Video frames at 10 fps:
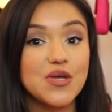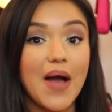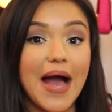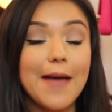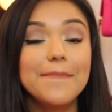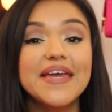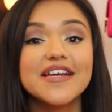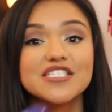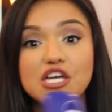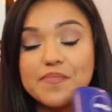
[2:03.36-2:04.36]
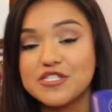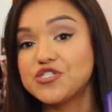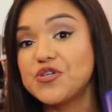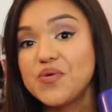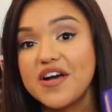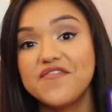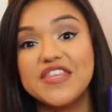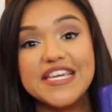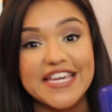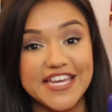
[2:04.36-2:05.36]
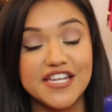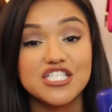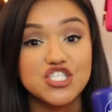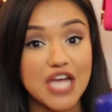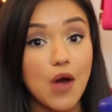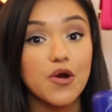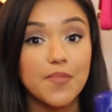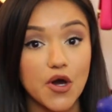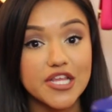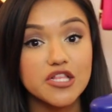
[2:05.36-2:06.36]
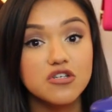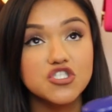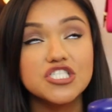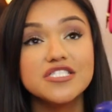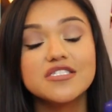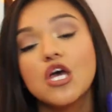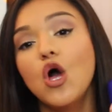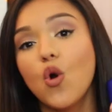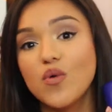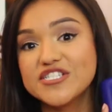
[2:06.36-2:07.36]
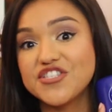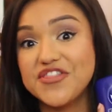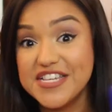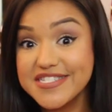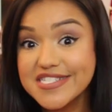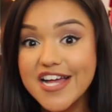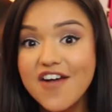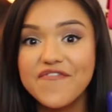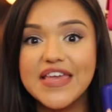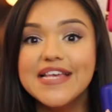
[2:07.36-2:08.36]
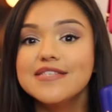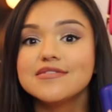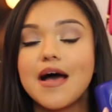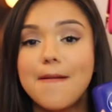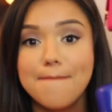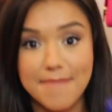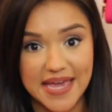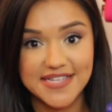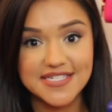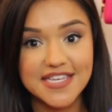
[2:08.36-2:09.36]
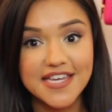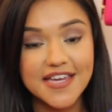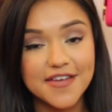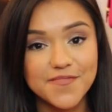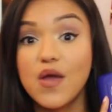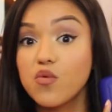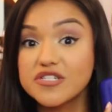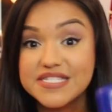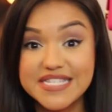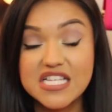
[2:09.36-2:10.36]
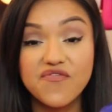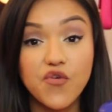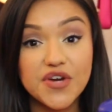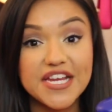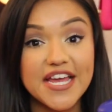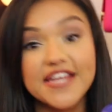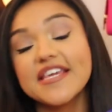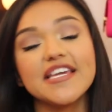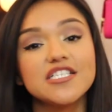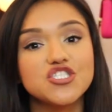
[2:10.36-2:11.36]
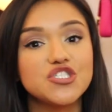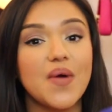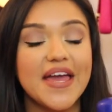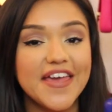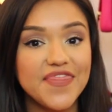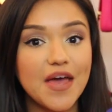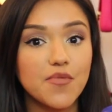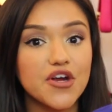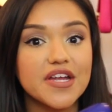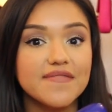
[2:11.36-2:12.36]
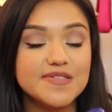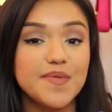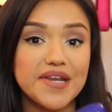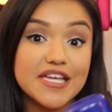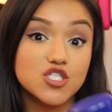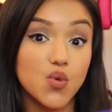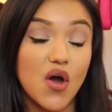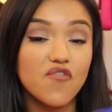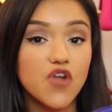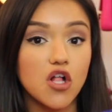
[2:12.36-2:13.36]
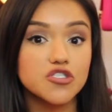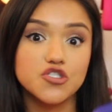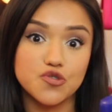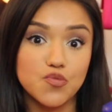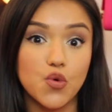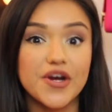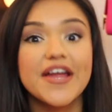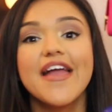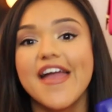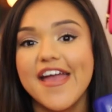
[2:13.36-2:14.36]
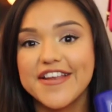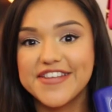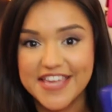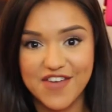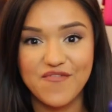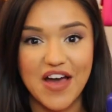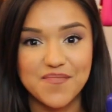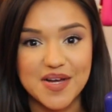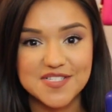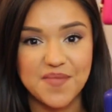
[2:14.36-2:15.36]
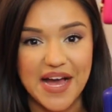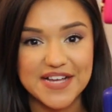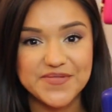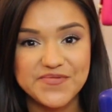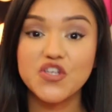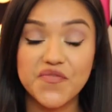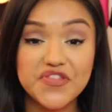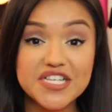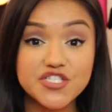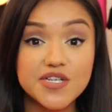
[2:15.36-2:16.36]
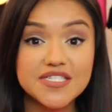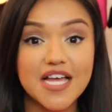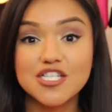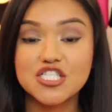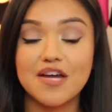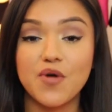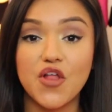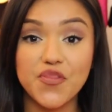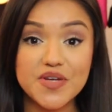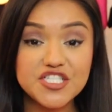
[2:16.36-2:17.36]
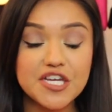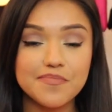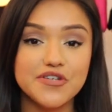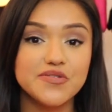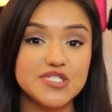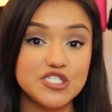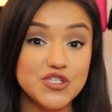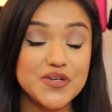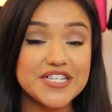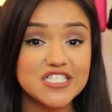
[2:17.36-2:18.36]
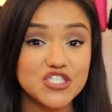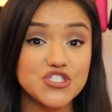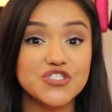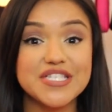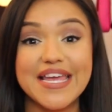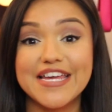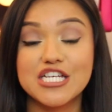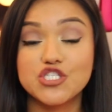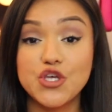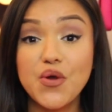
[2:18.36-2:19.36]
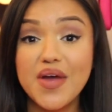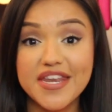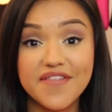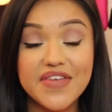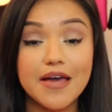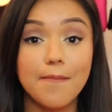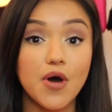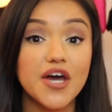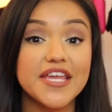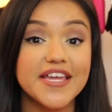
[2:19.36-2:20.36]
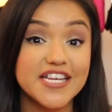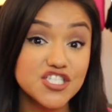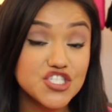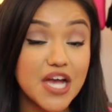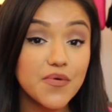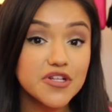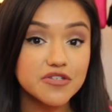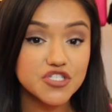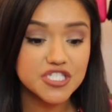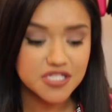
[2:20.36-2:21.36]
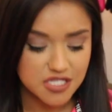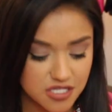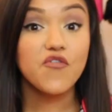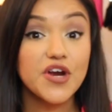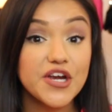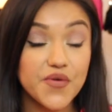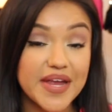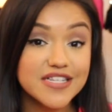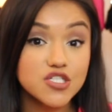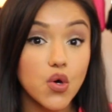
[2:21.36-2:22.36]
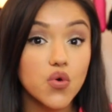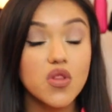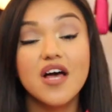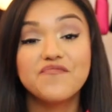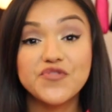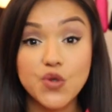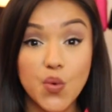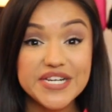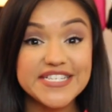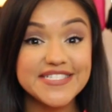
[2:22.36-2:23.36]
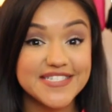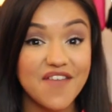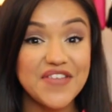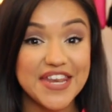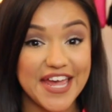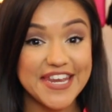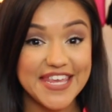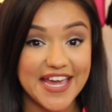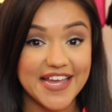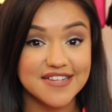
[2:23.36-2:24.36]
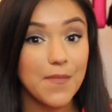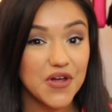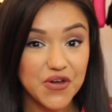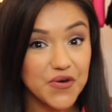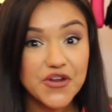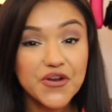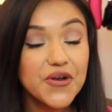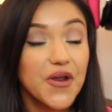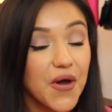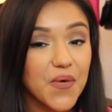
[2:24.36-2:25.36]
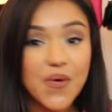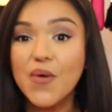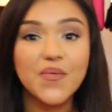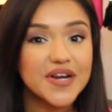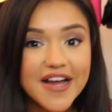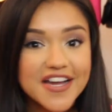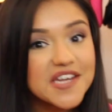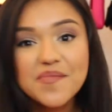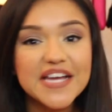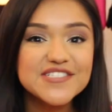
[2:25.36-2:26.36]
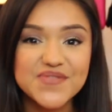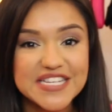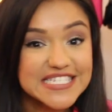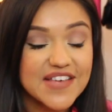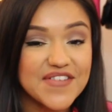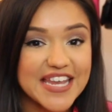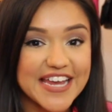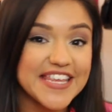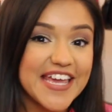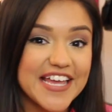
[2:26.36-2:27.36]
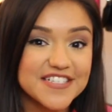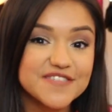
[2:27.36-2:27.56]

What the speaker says: So I picked up 2 of the in shower body lotions, which this stuff is amazing. They were $6.49 each, so I hit that mark of spending $12 or more to get $5 back. So for this transaction, I bought 3 shampoos, 2 conditioners, and 2 Nivea body in shower lotions for a grand total of $27.98. But oh no, we're not gonna pay $27.98.